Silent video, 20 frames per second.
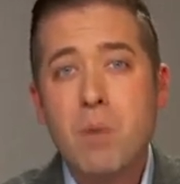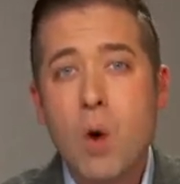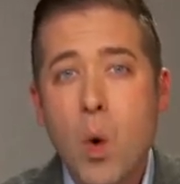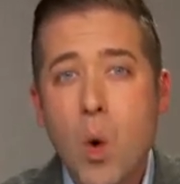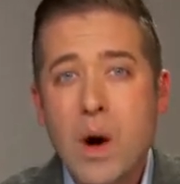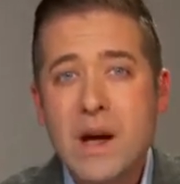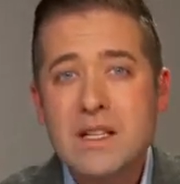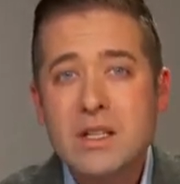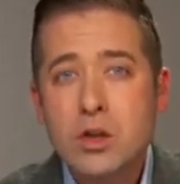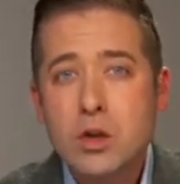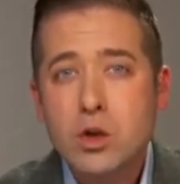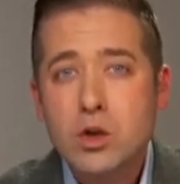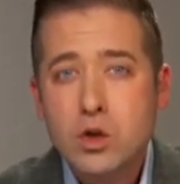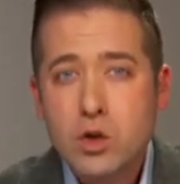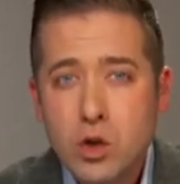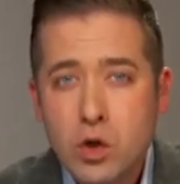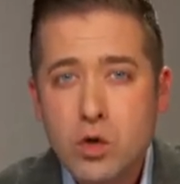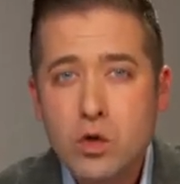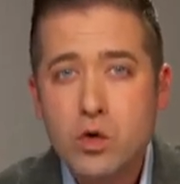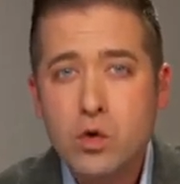
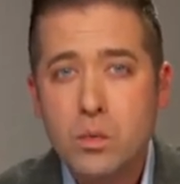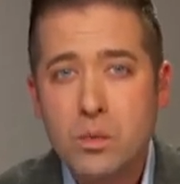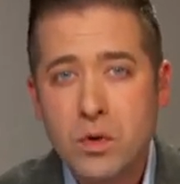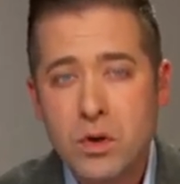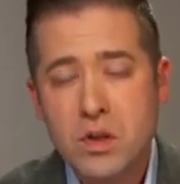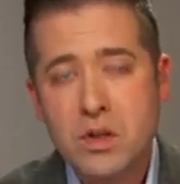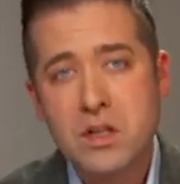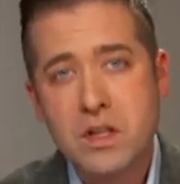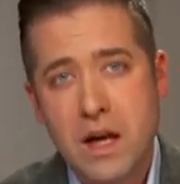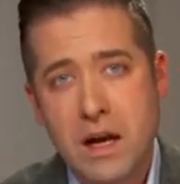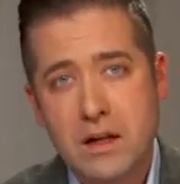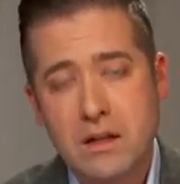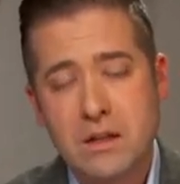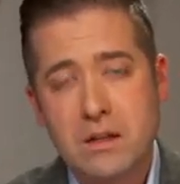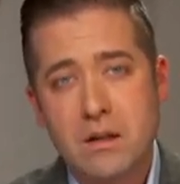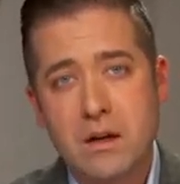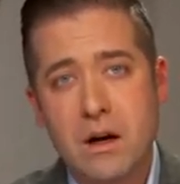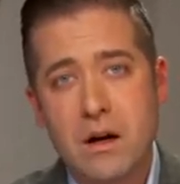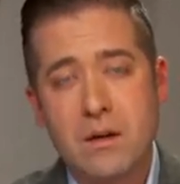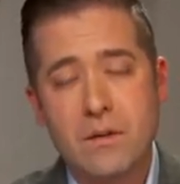
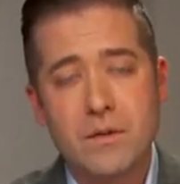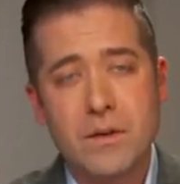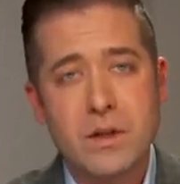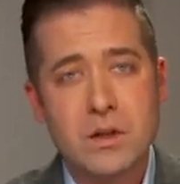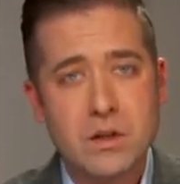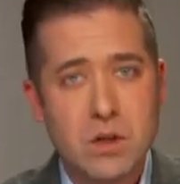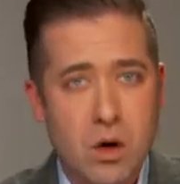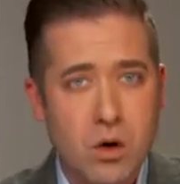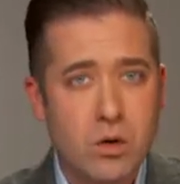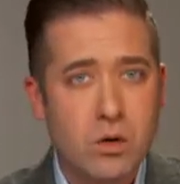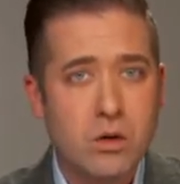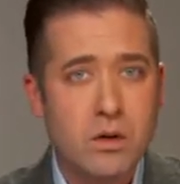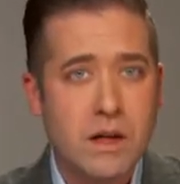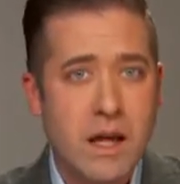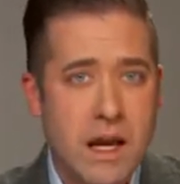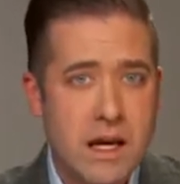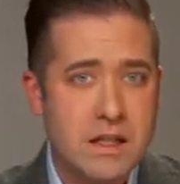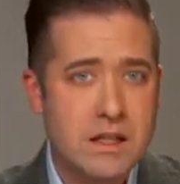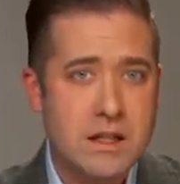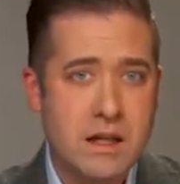0.2% of the total
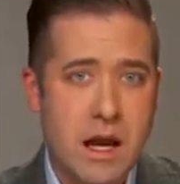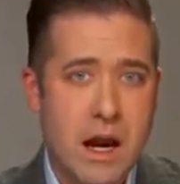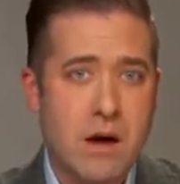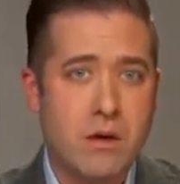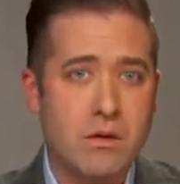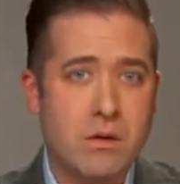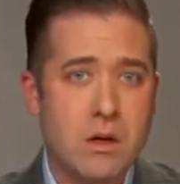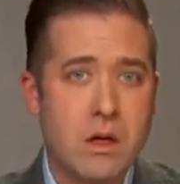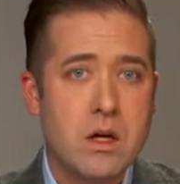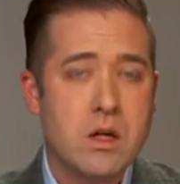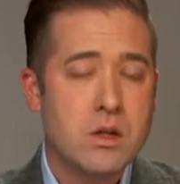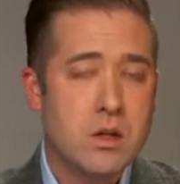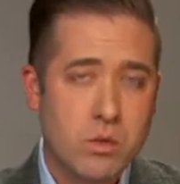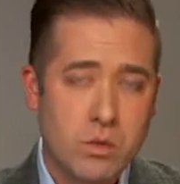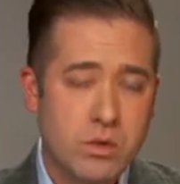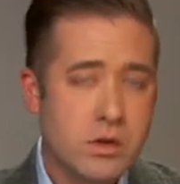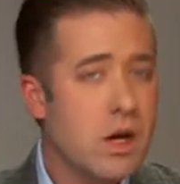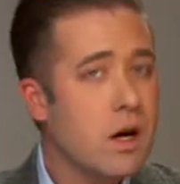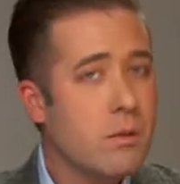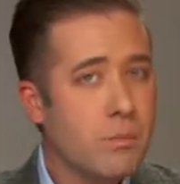case count.
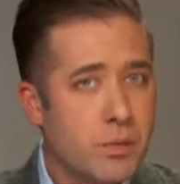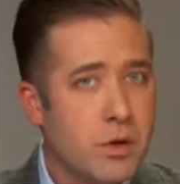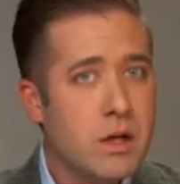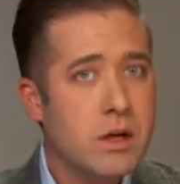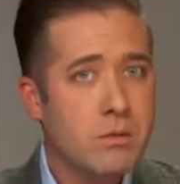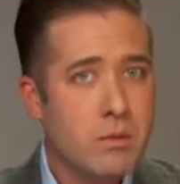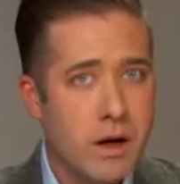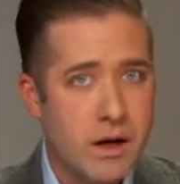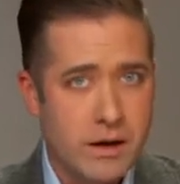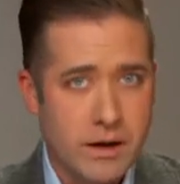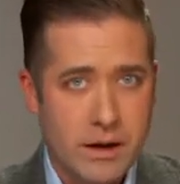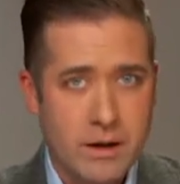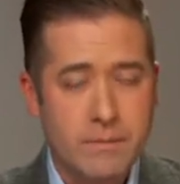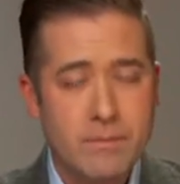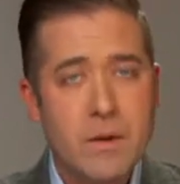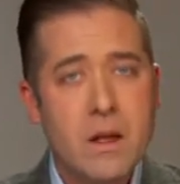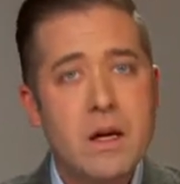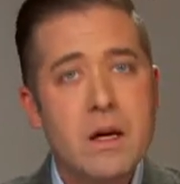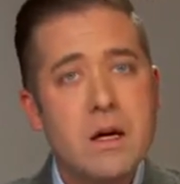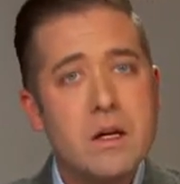So we're talking pretty rare
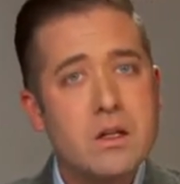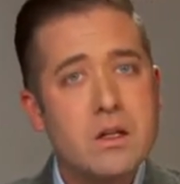here.